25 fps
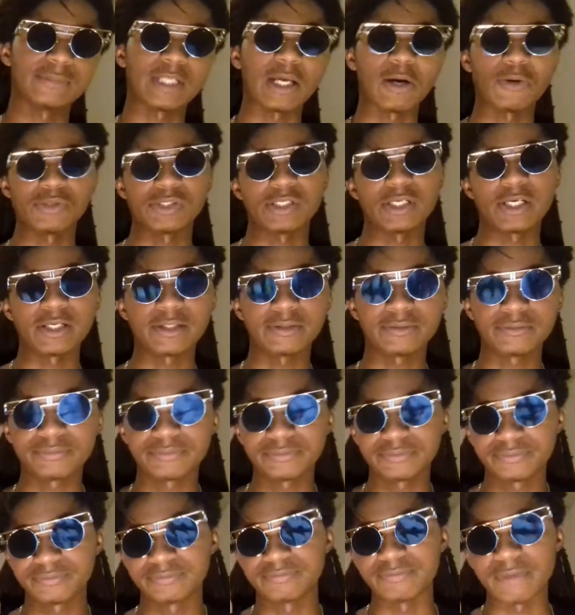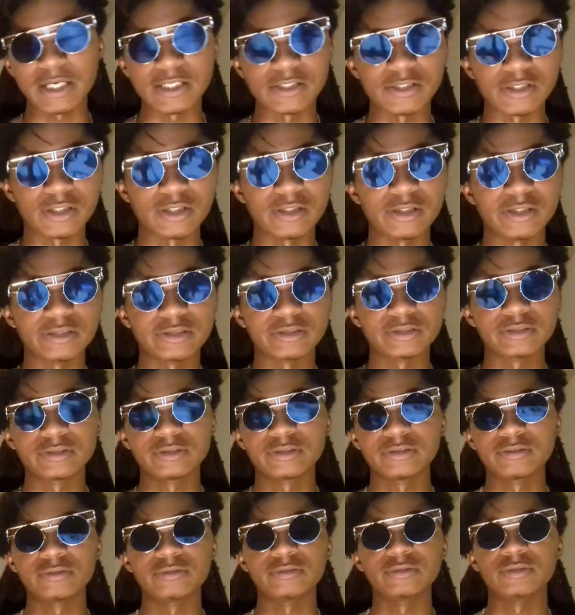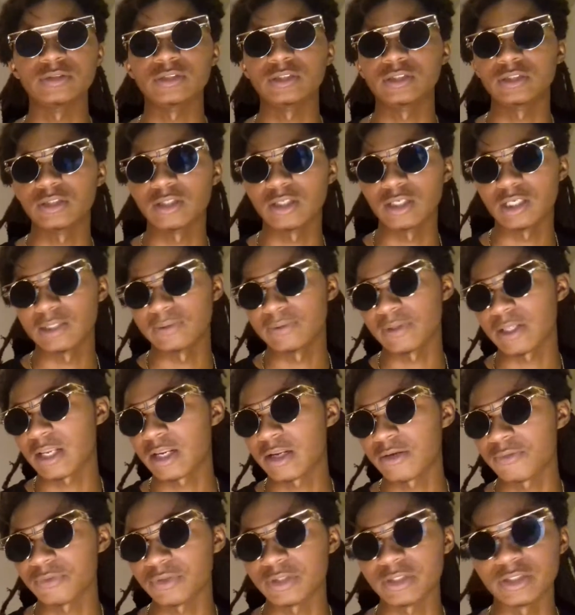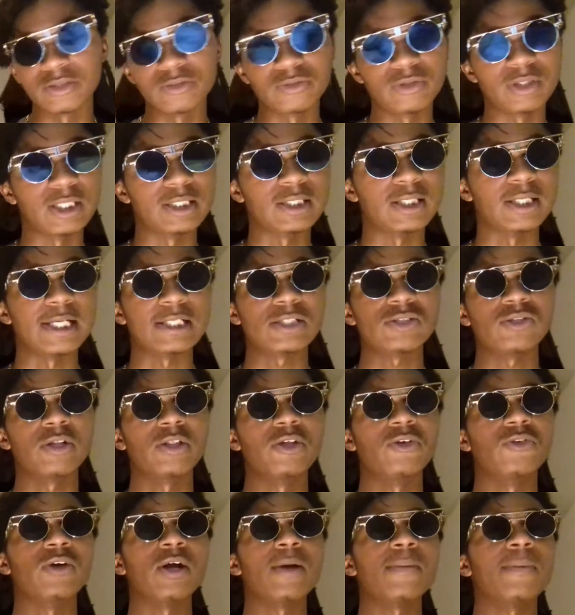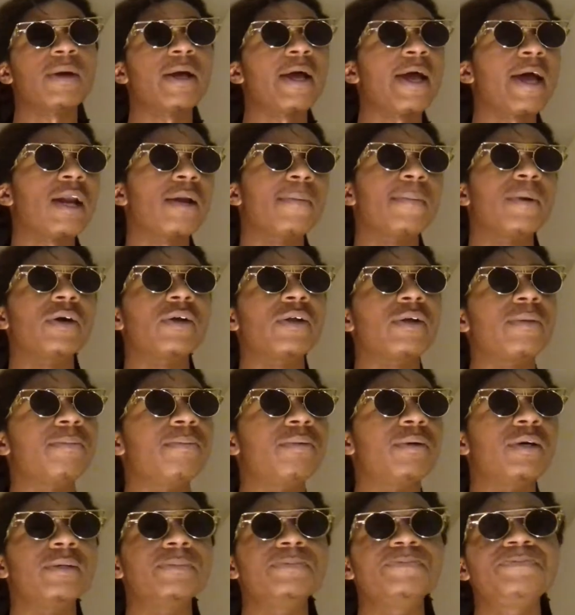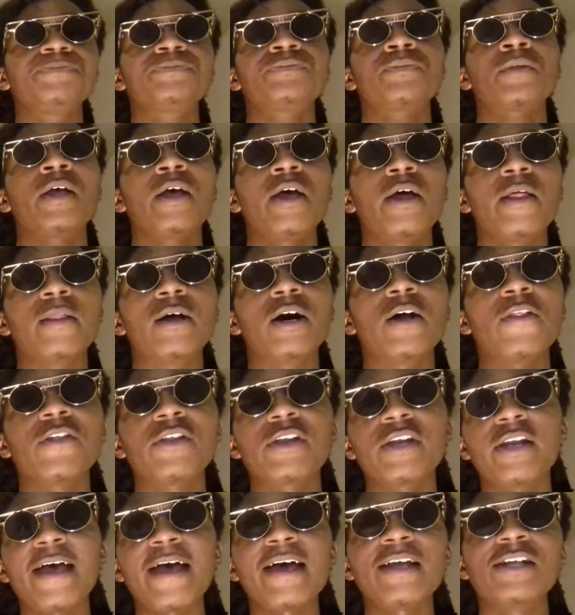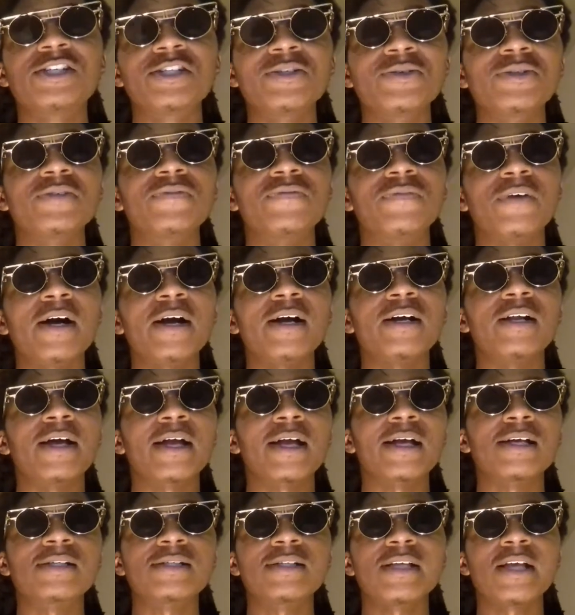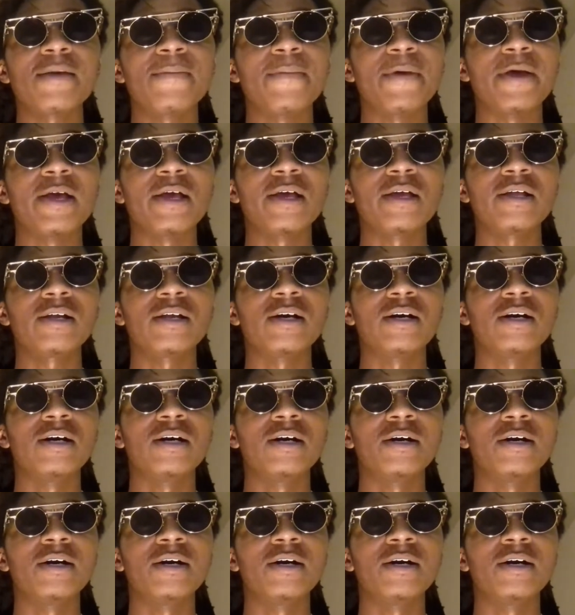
That was it, basically. They didn't really do nothing. That's the only gripe I had about it. But other than that, it still was fire, like I said, man.